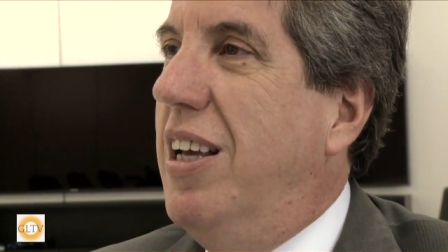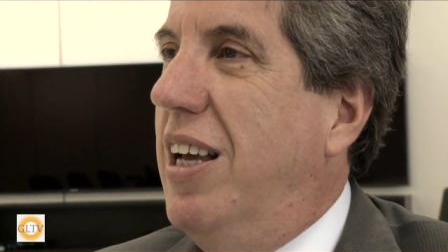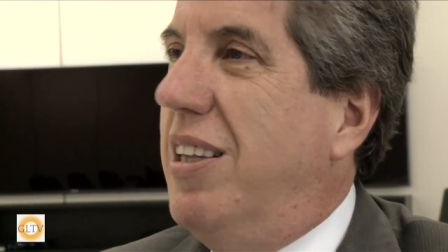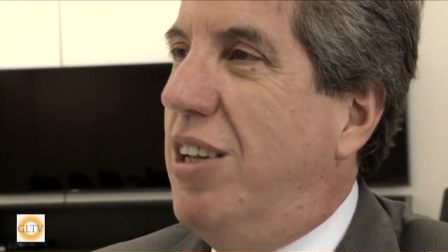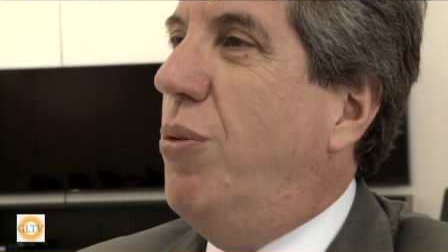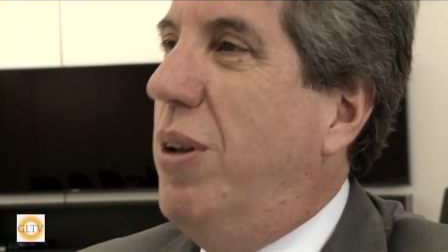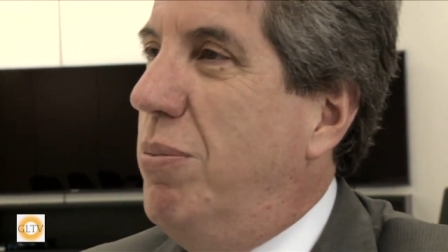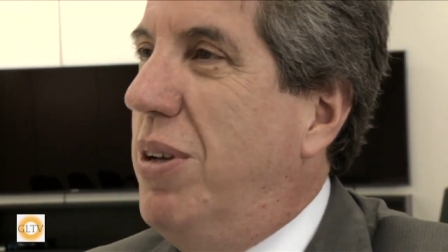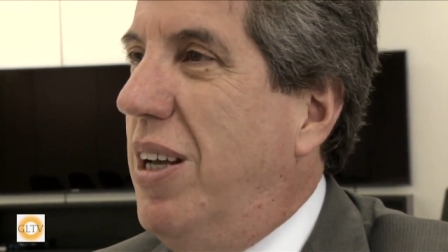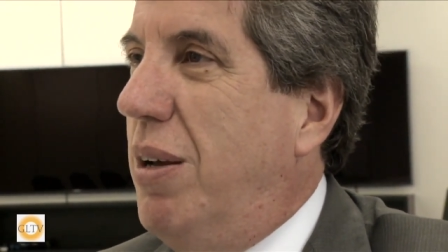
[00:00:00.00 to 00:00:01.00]
And that's when
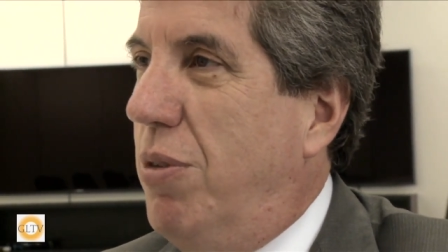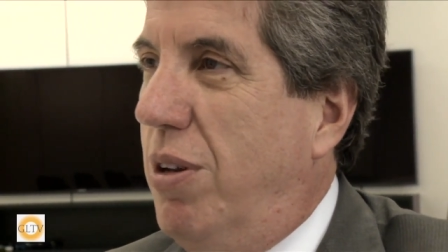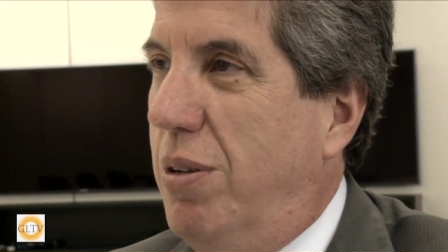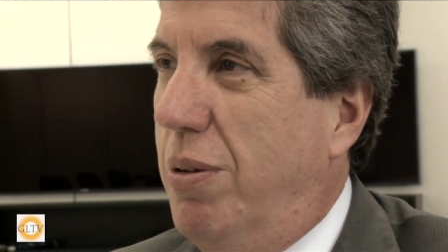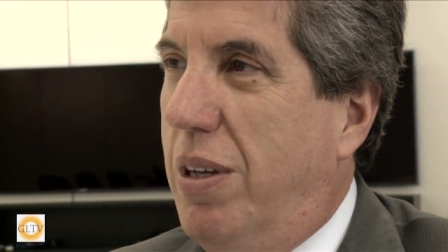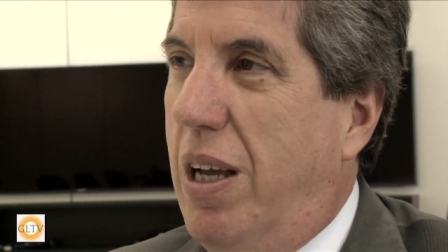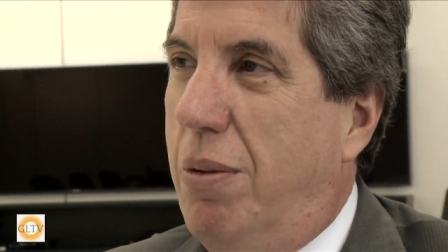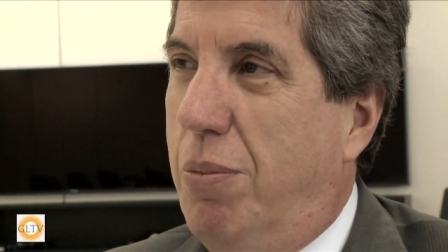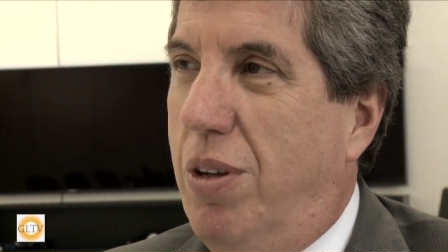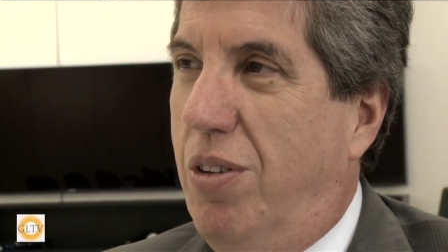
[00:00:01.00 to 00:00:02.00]
it became, the
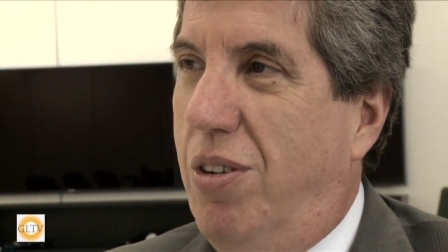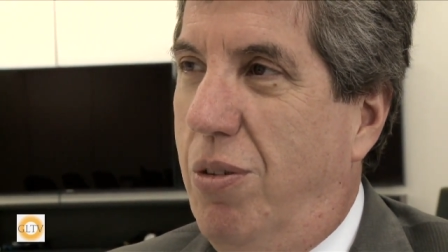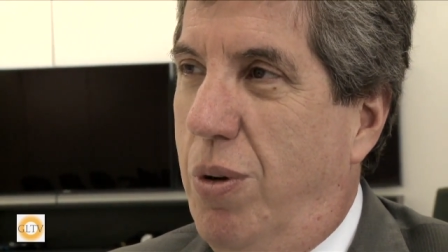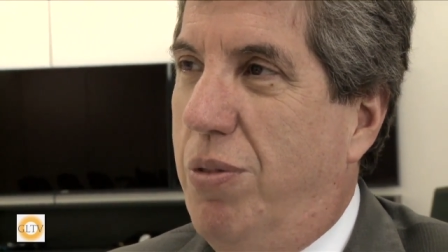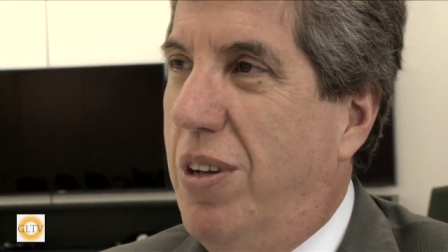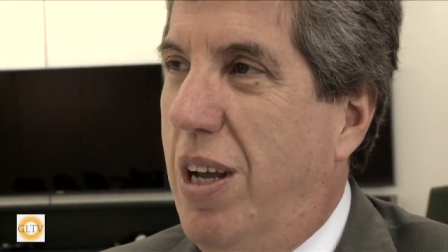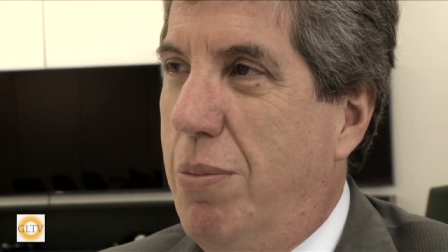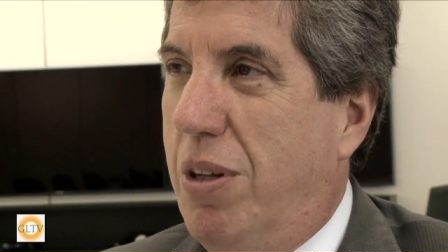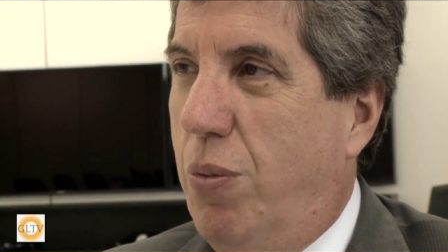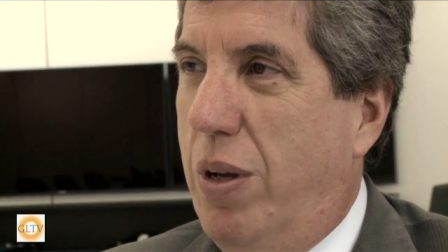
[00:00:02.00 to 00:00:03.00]
game is a rough
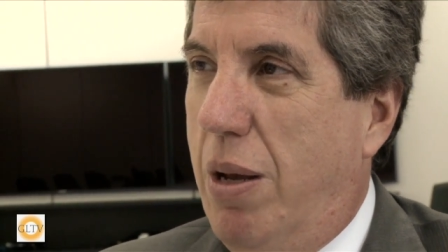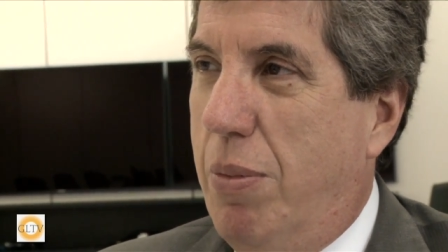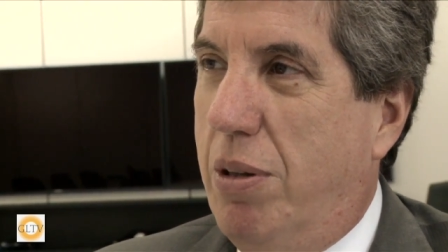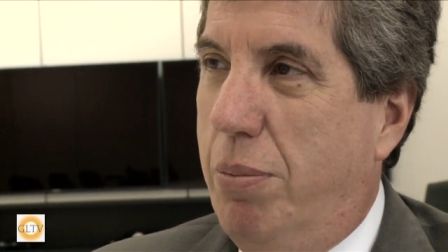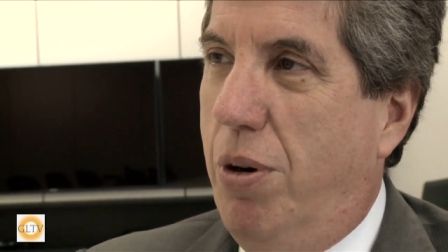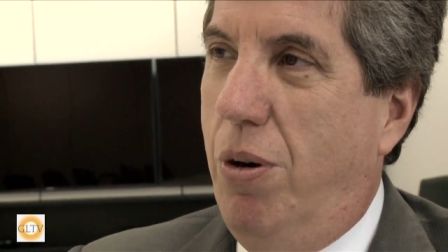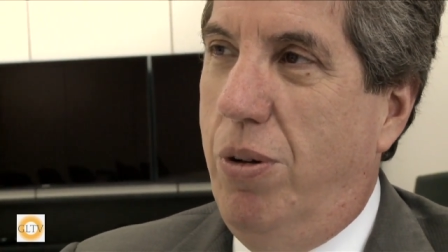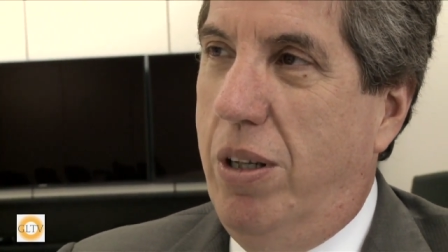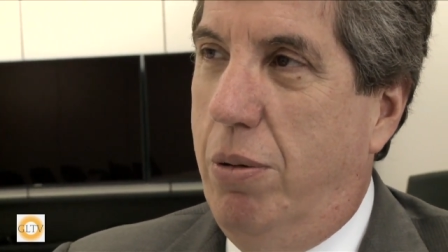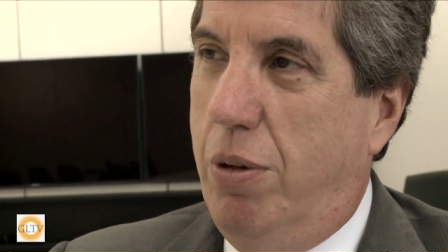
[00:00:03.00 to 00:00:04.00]
game, but we aim at the
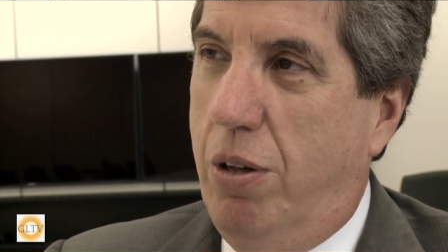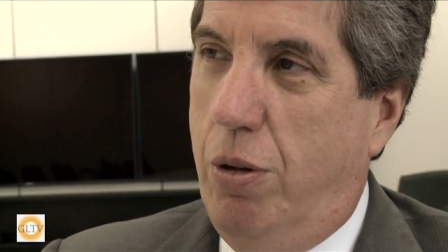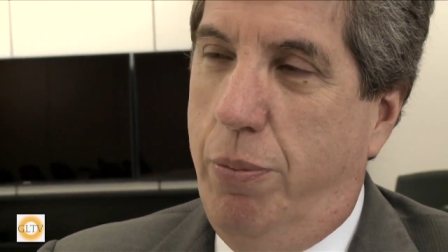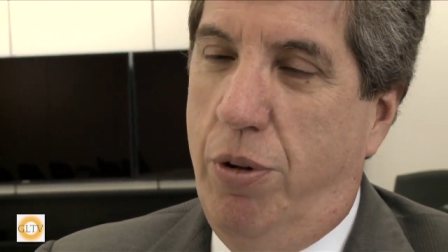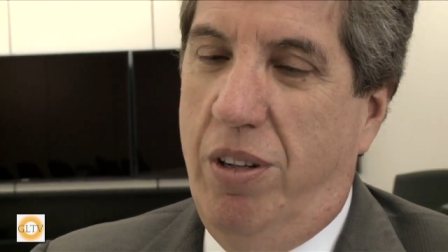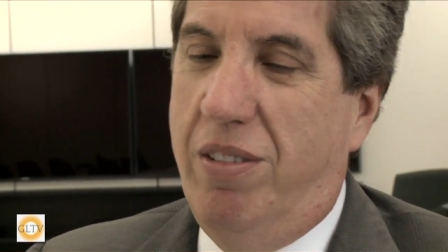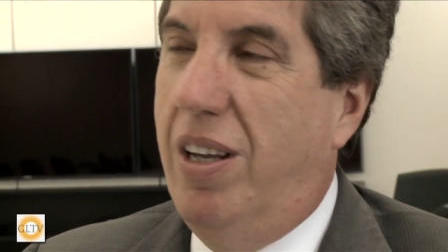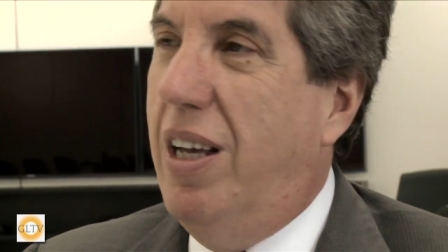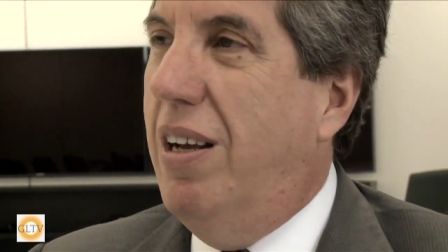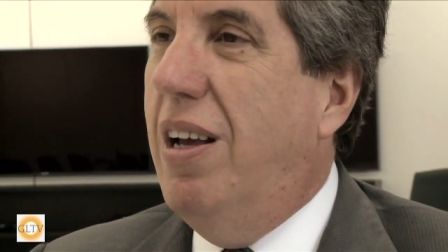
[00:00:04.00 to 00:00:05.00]
ball, not at the opponent's
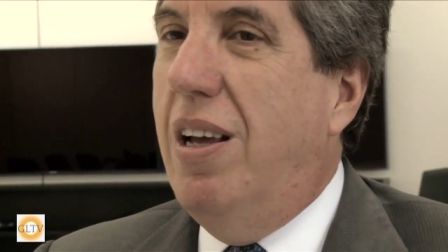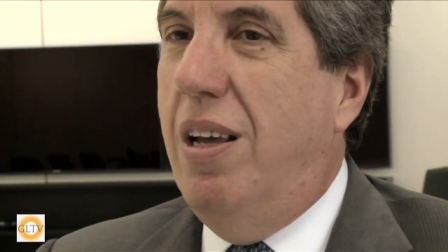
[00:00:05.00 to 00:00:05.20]
leg,